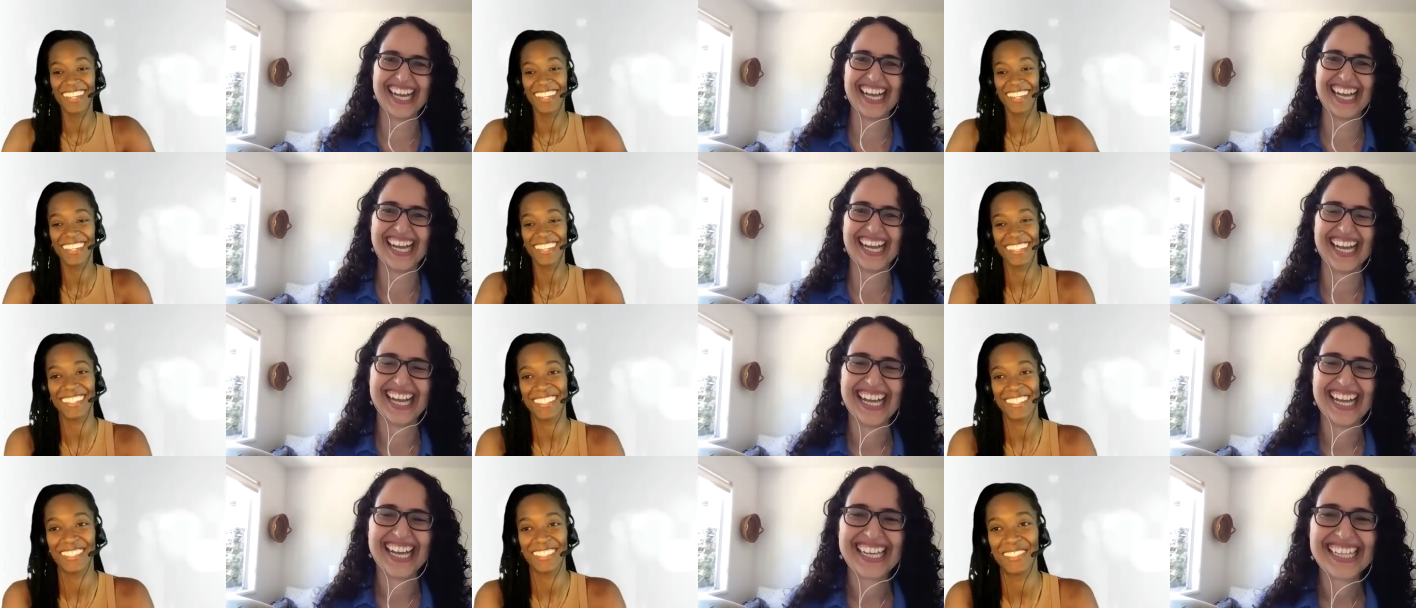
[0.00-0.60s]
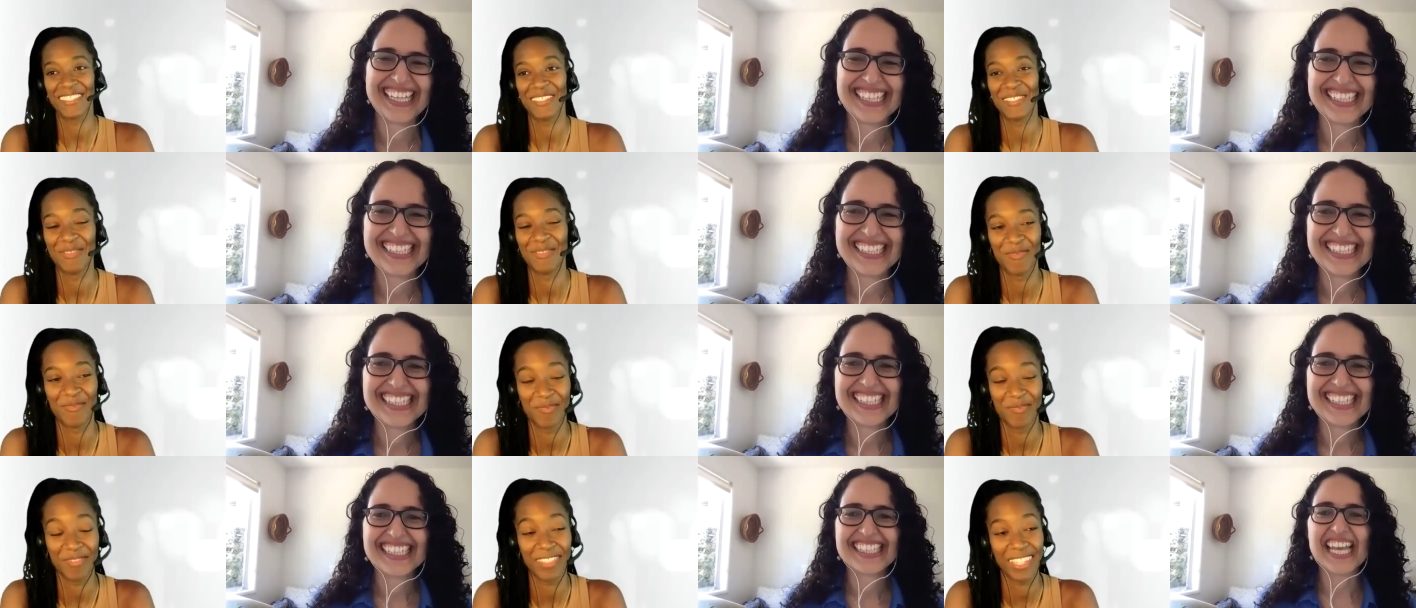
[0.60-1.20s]
Speaker 1: yeah,
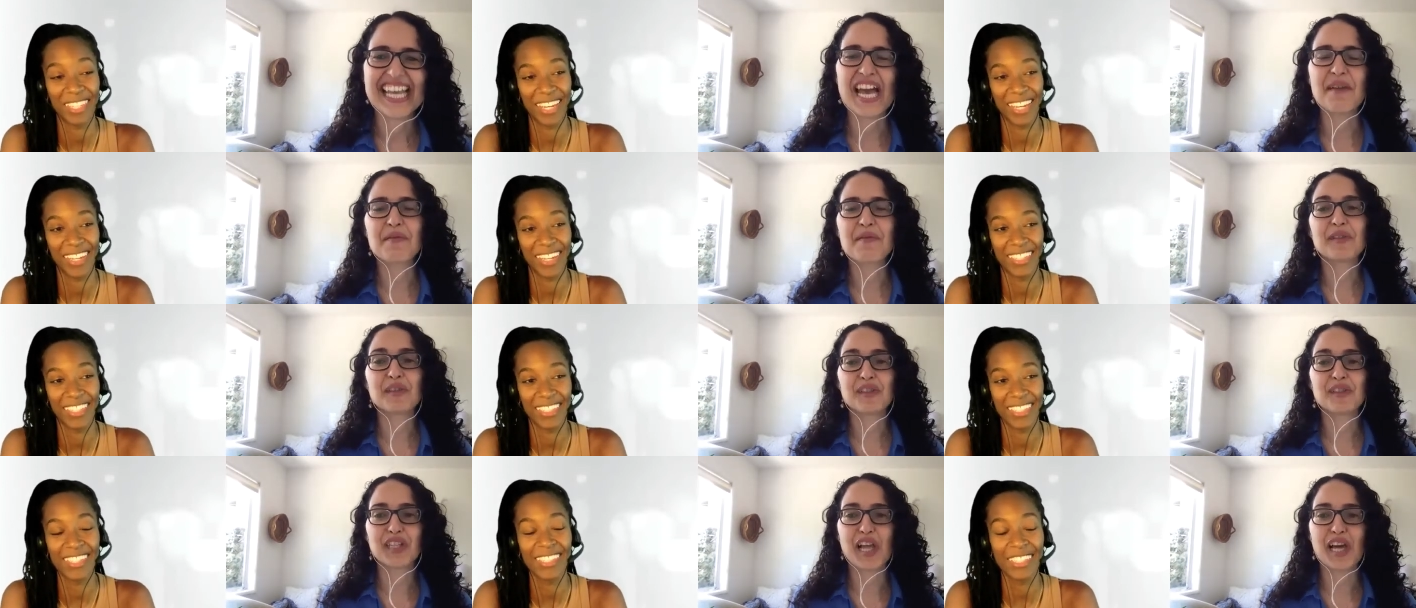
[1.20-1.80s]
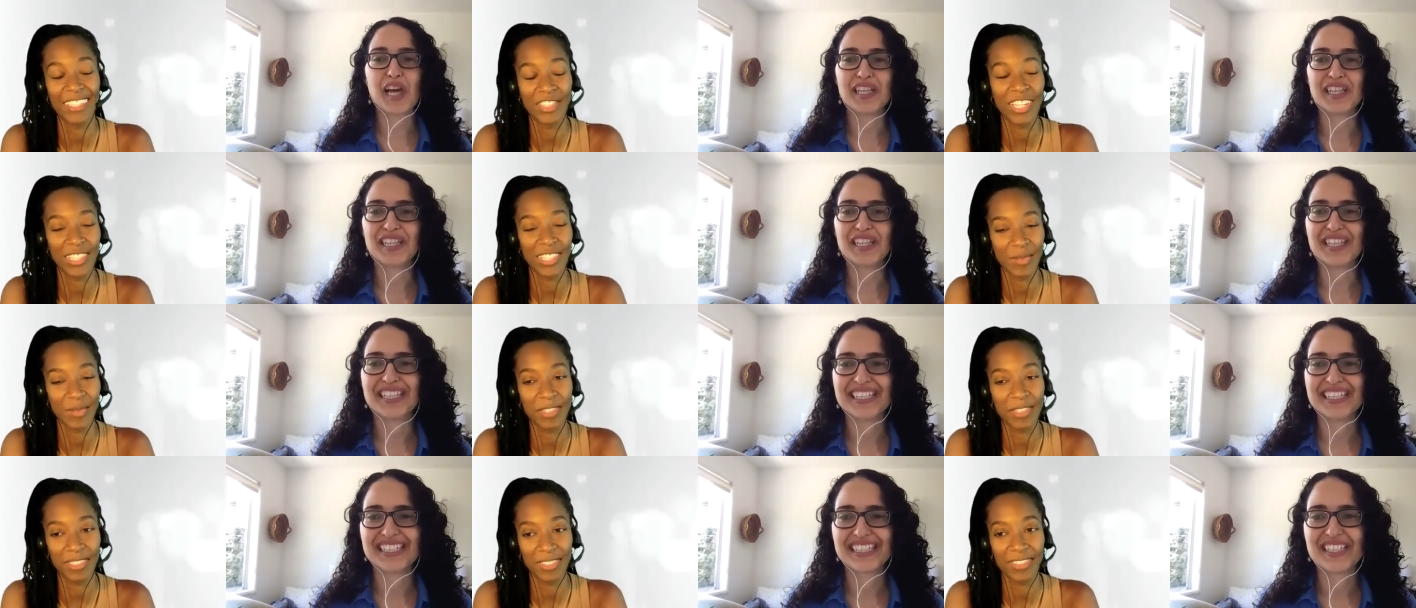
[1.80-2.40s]
yeah it's an adjustment.
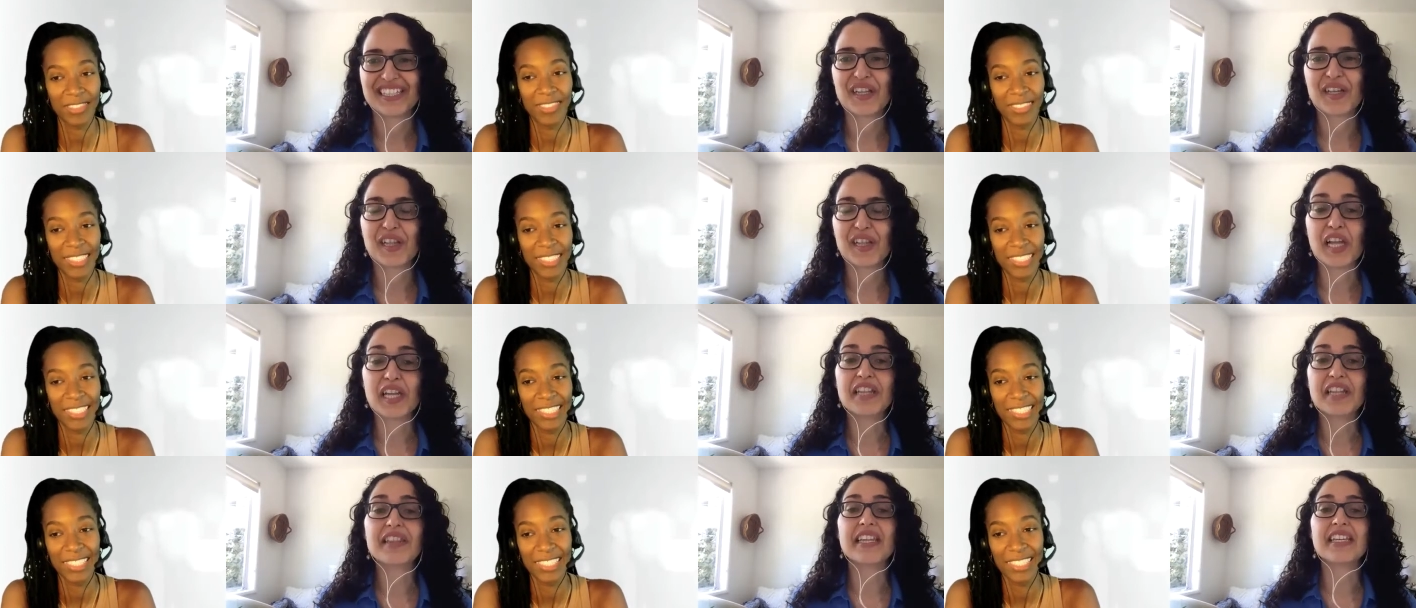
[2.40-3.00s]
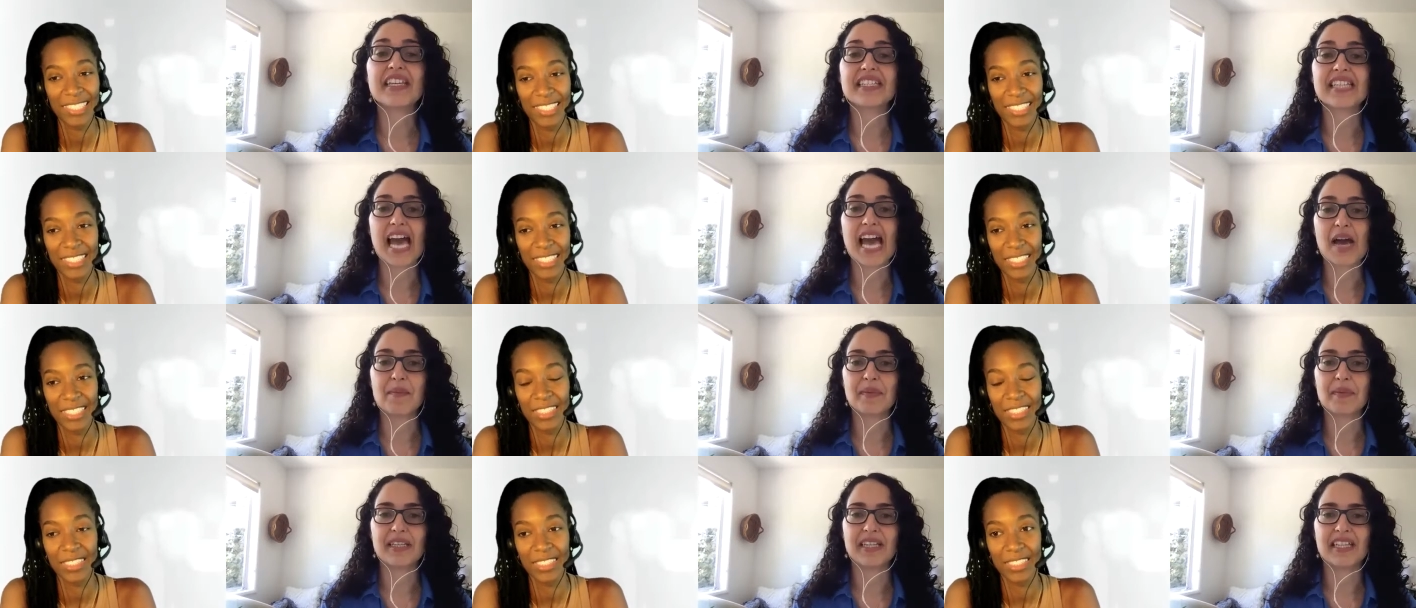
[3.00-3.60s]
A lot, of, a lot of things
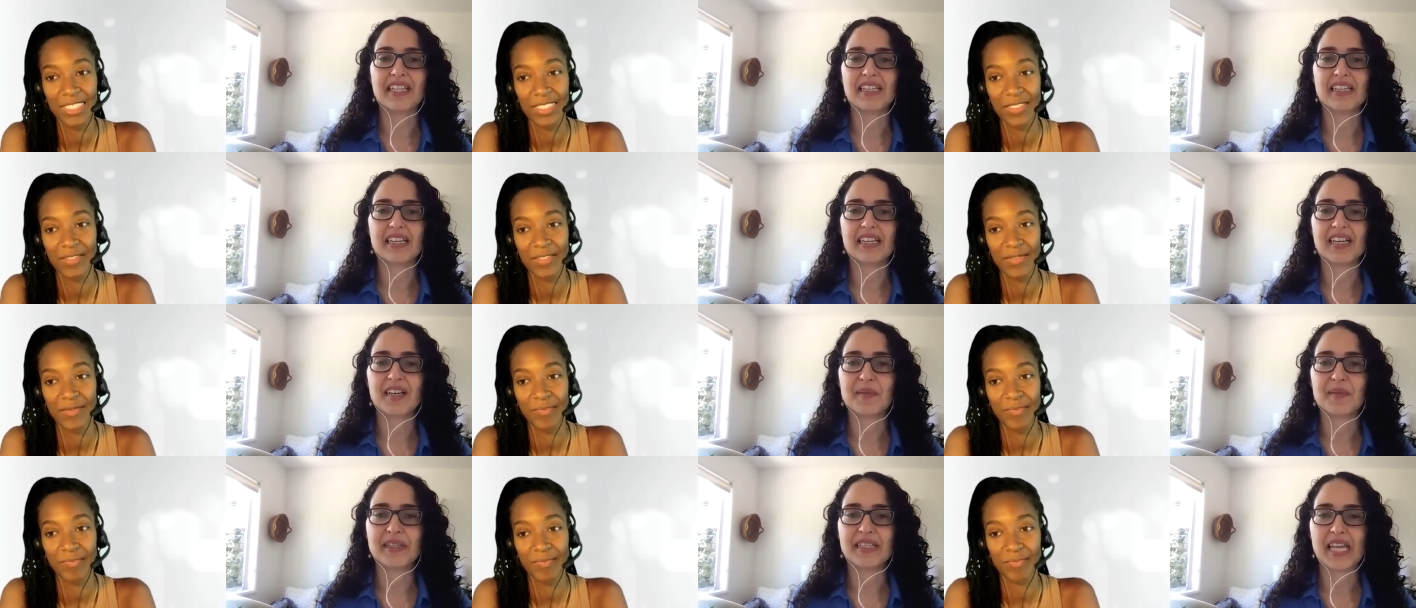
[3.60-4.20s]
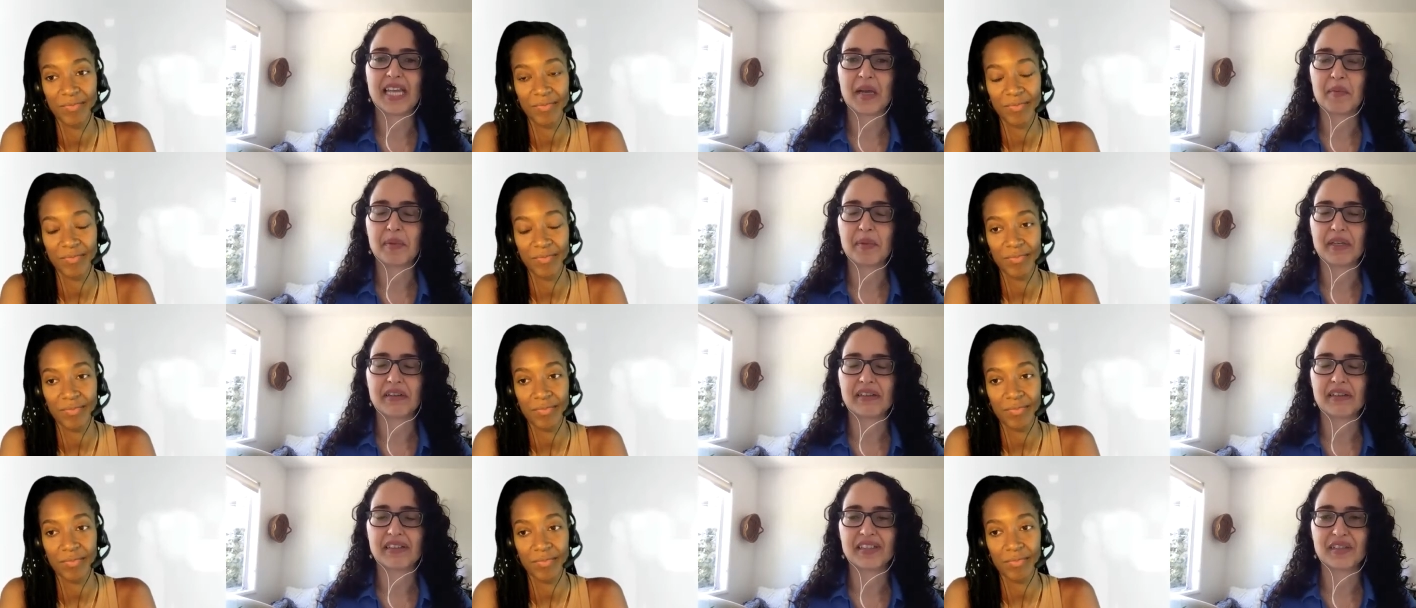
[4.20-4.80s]
happening um, in that
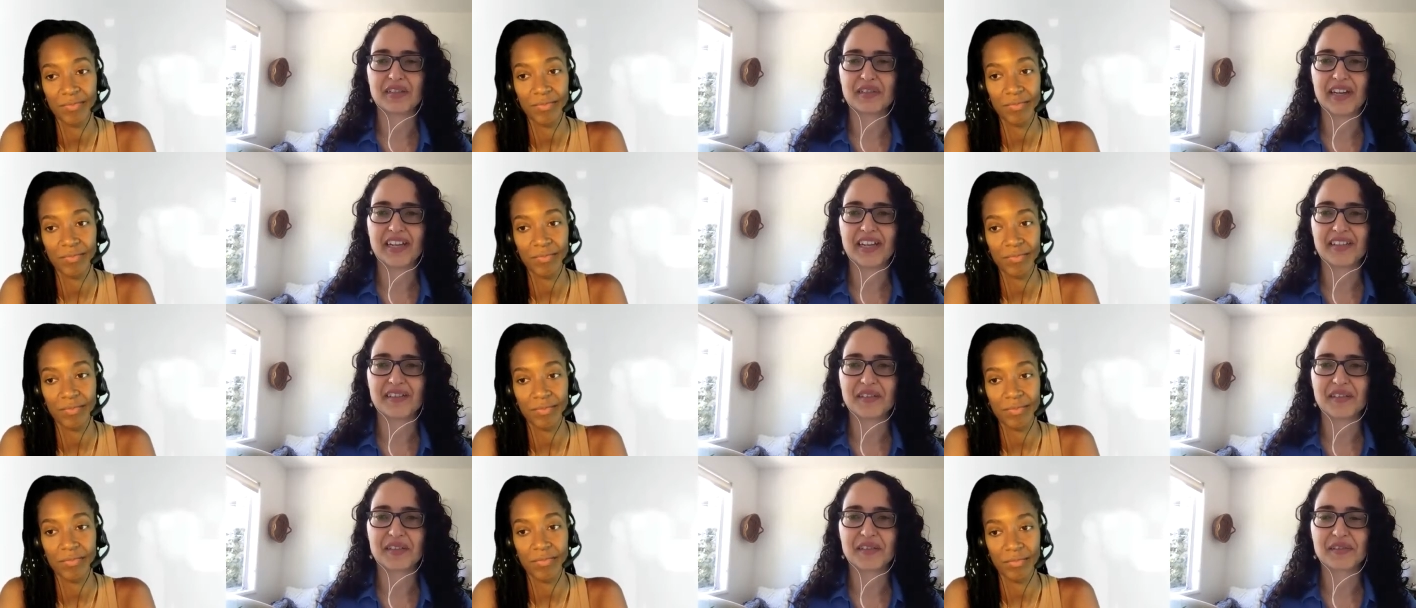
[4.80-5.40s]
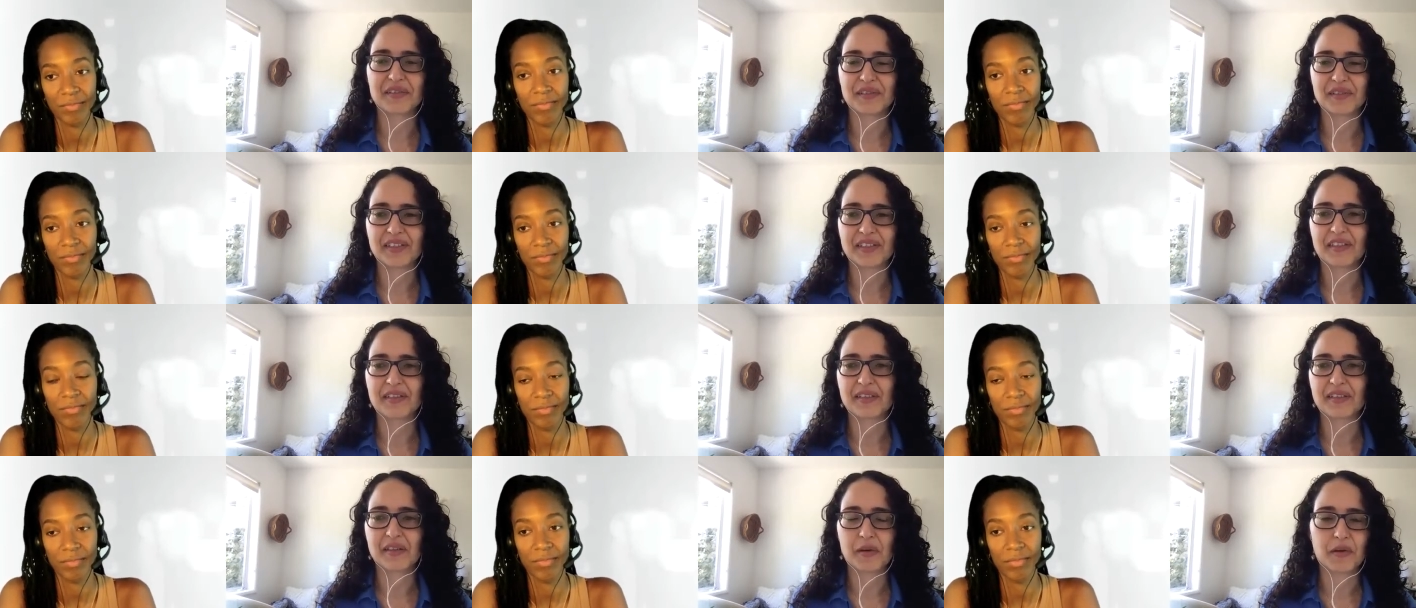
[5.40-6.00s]
period, right? Well, yeah,
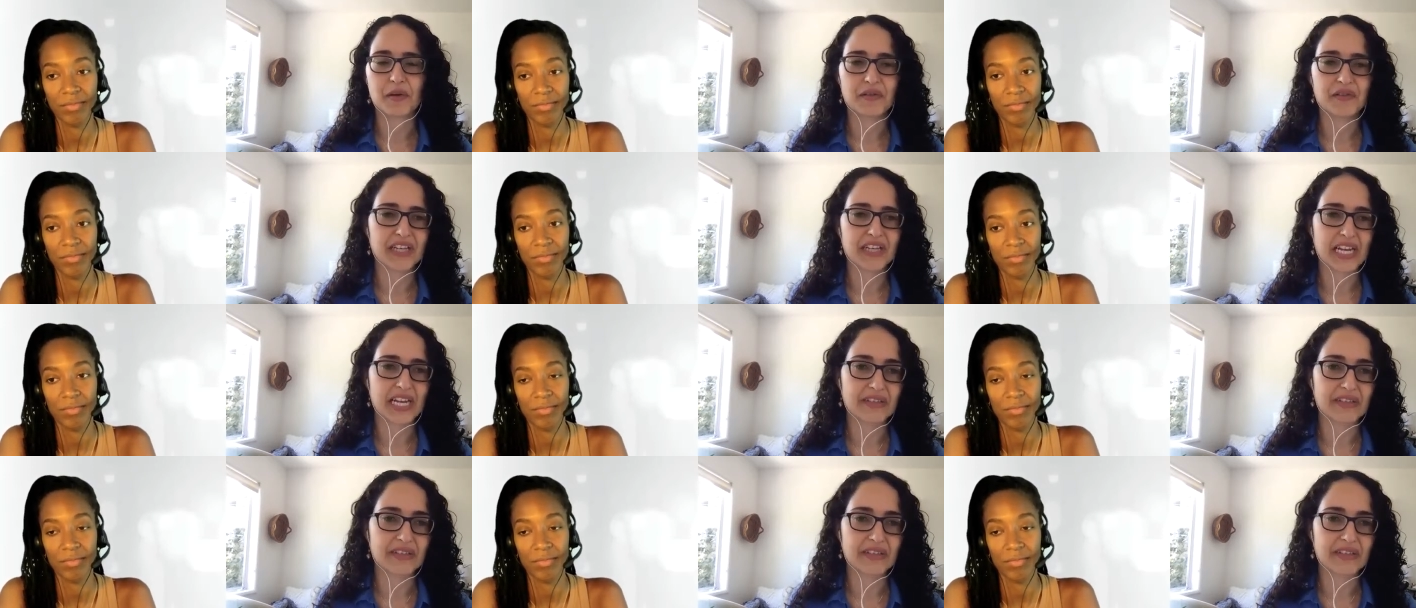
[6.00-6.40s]
COVID and